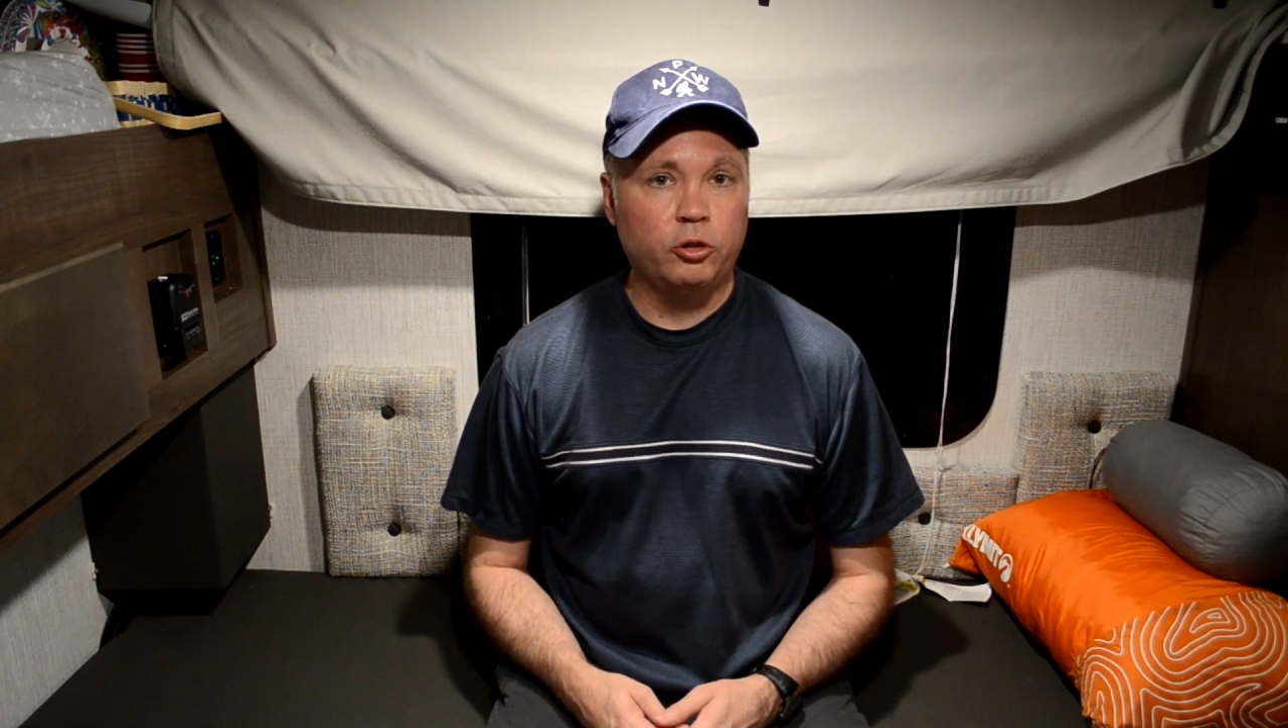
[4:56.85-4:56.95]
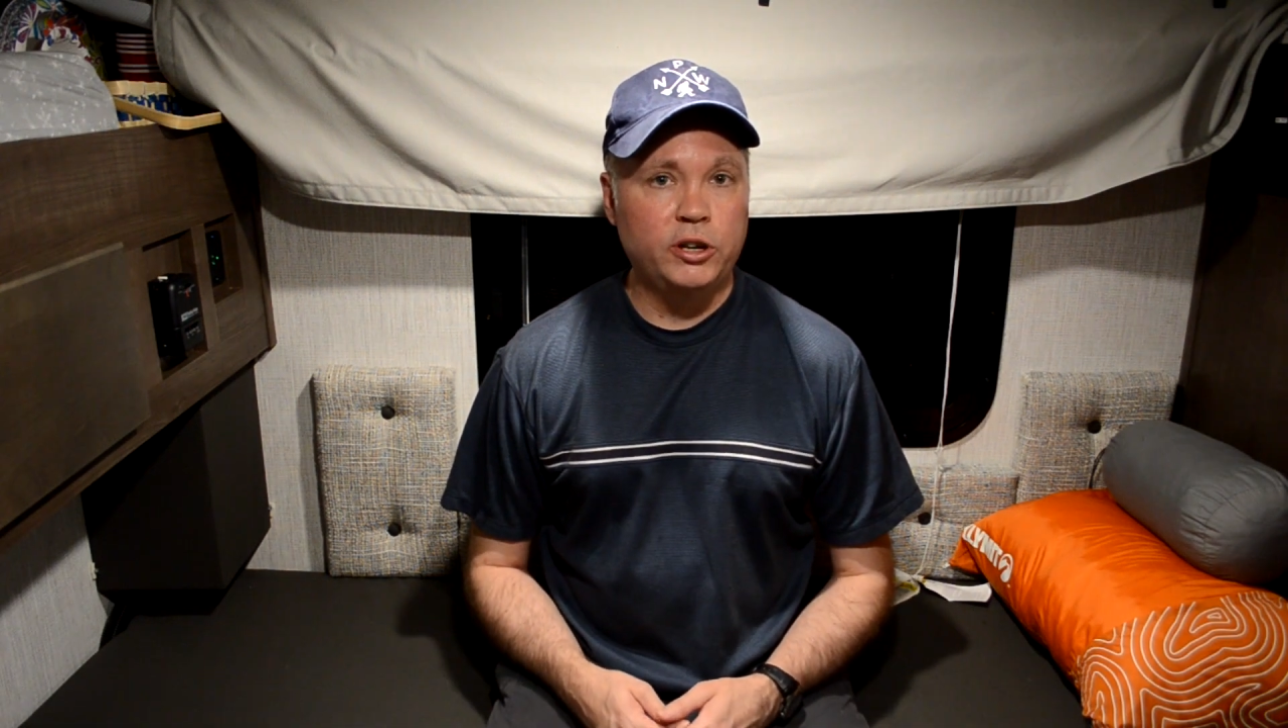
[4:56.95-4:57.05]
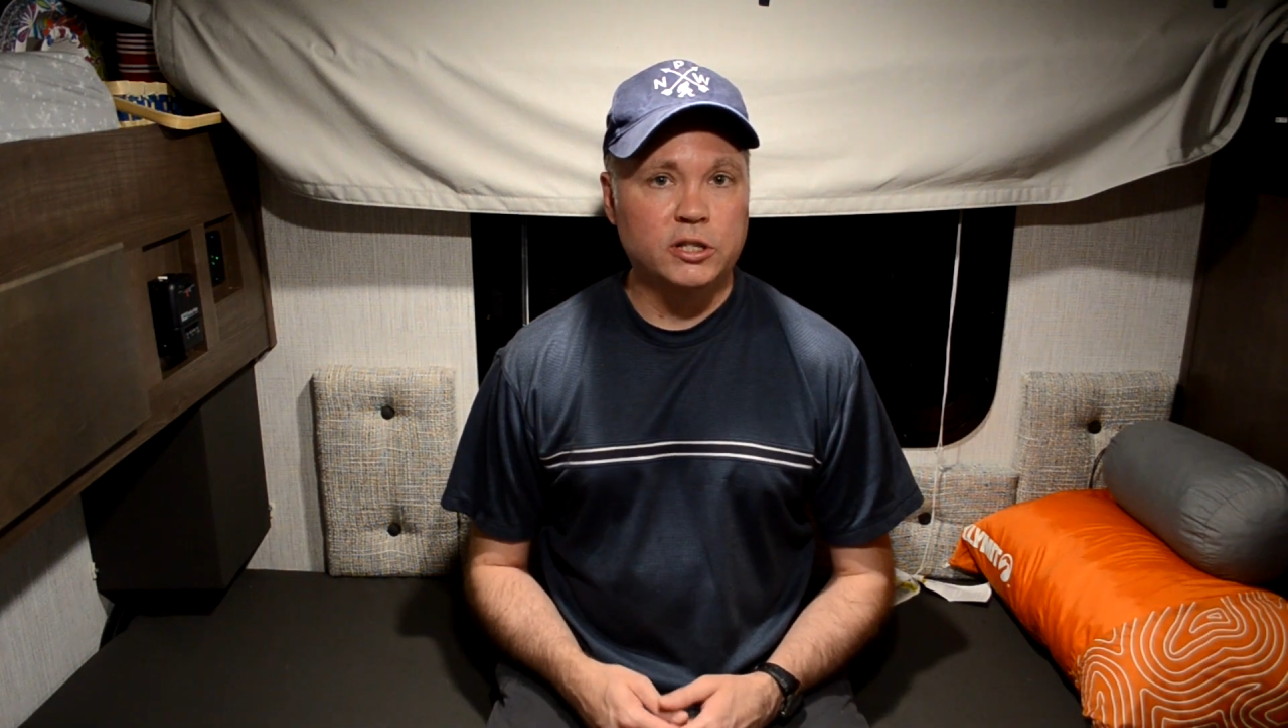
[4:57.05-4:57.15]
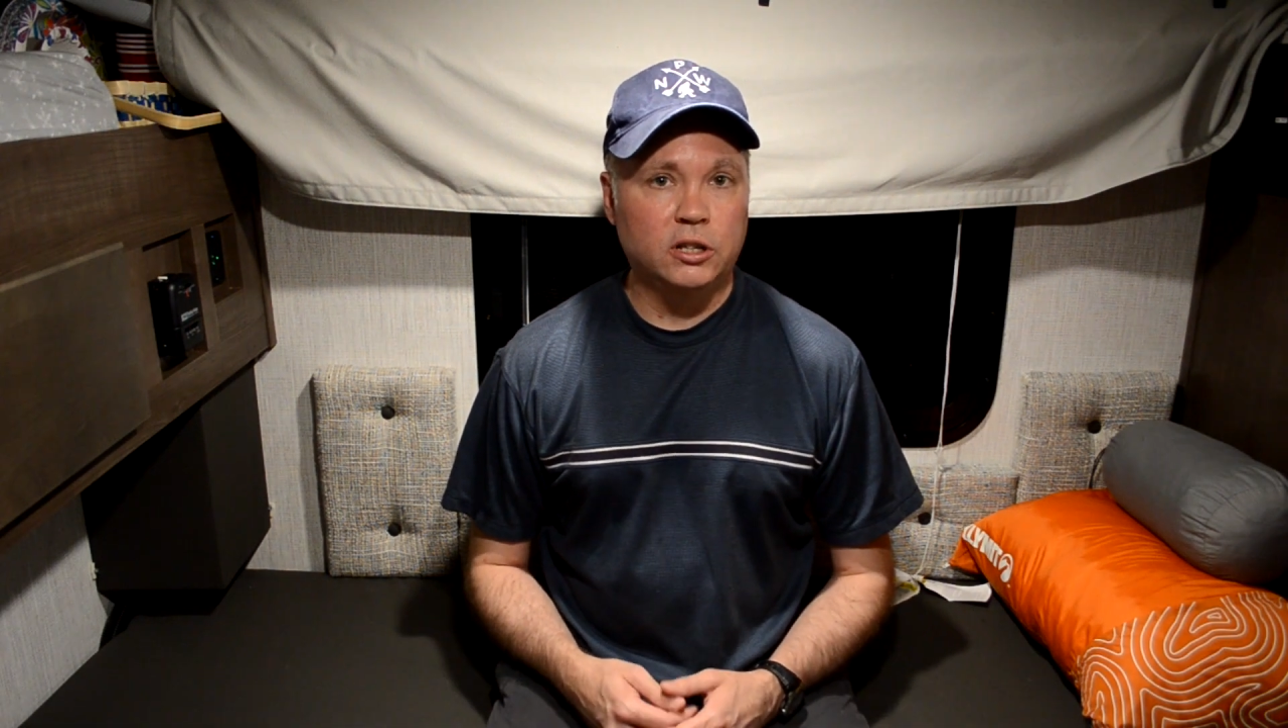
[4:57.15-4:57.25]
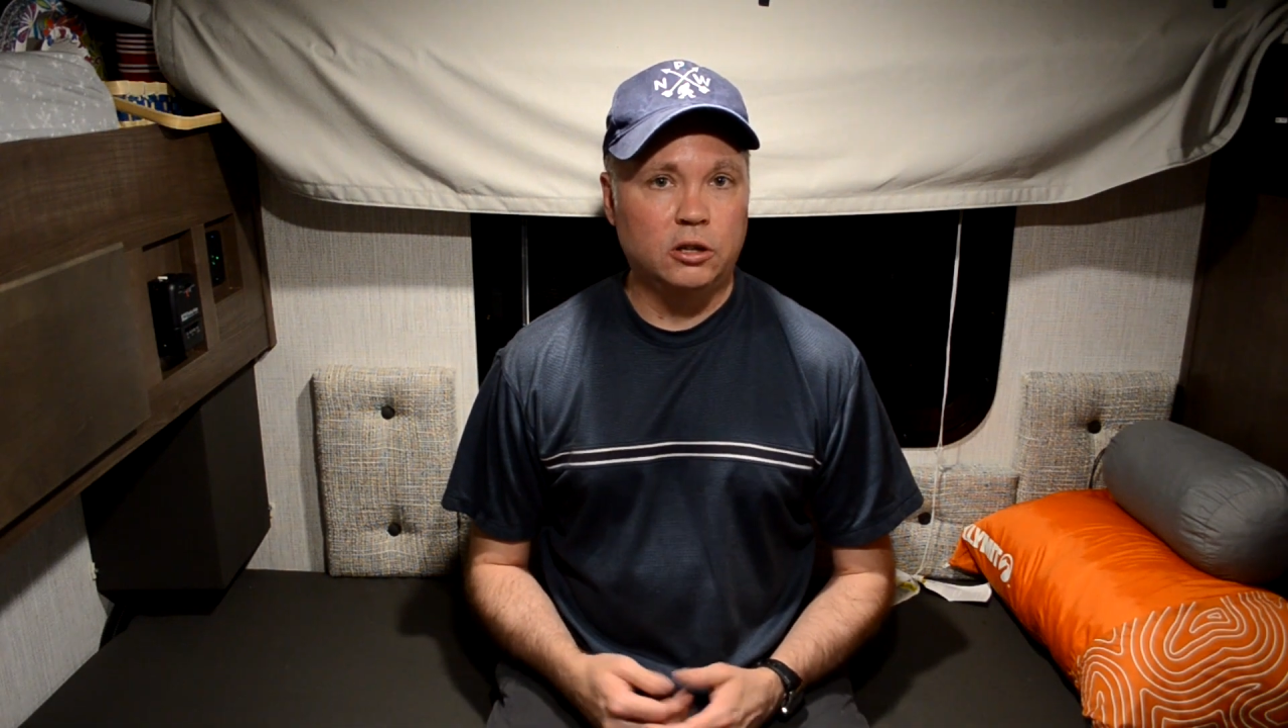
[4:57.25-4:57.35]

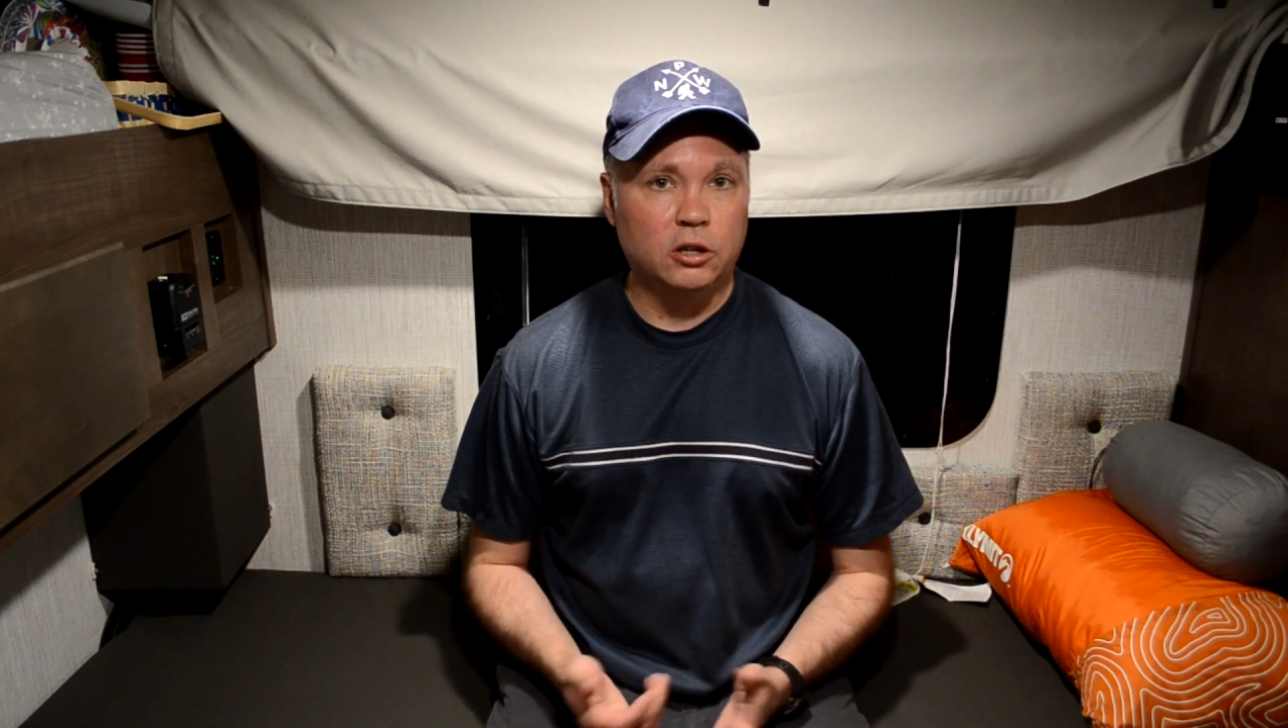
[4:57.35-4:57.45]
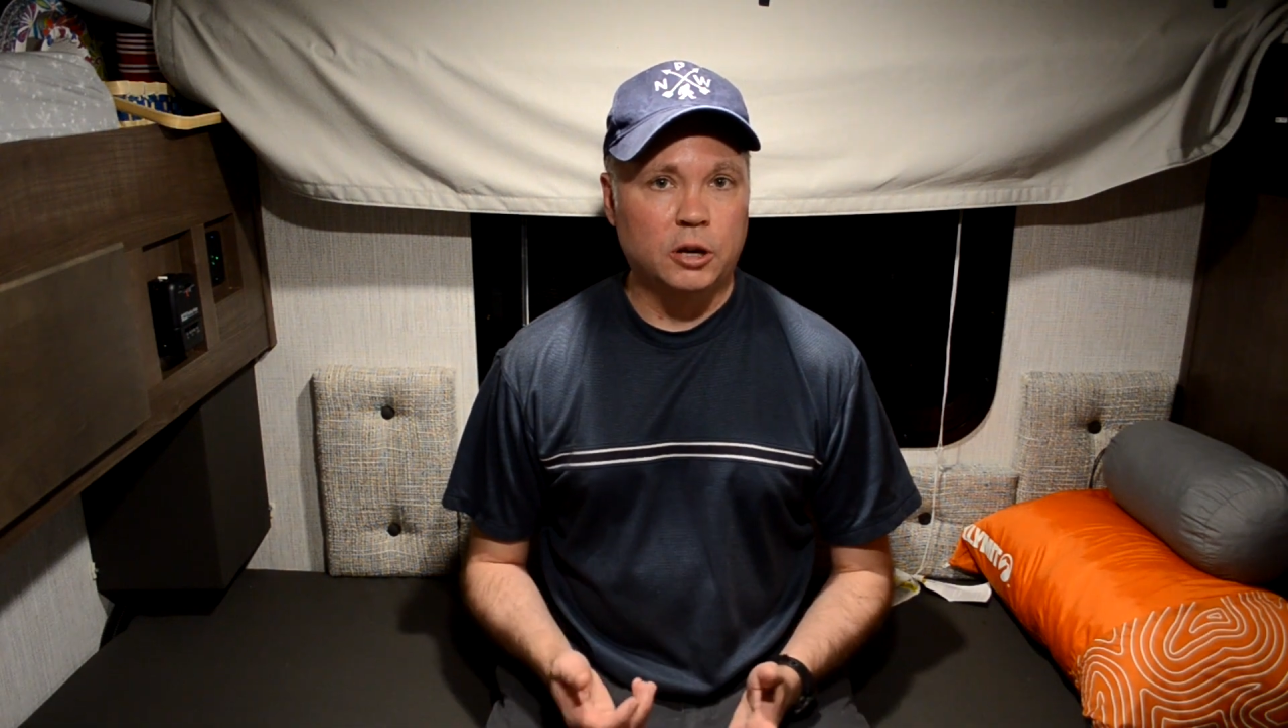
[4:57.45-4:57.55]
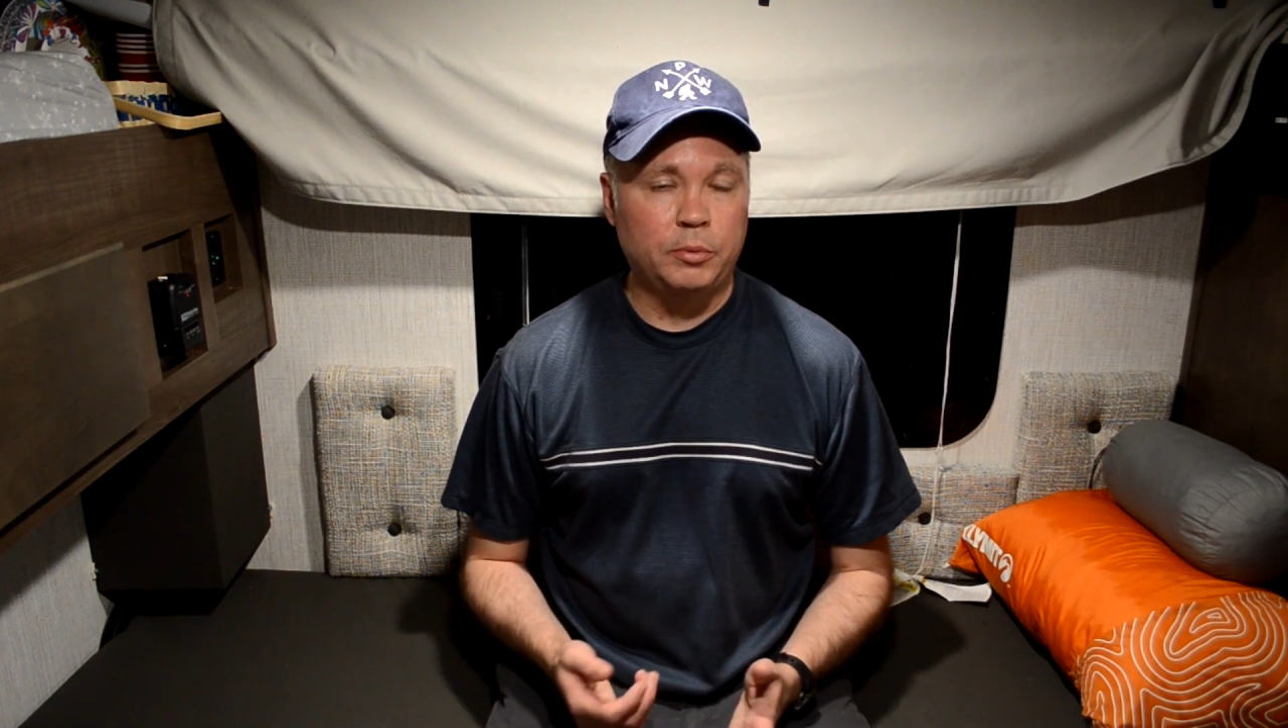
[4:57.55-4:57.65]
reason to hook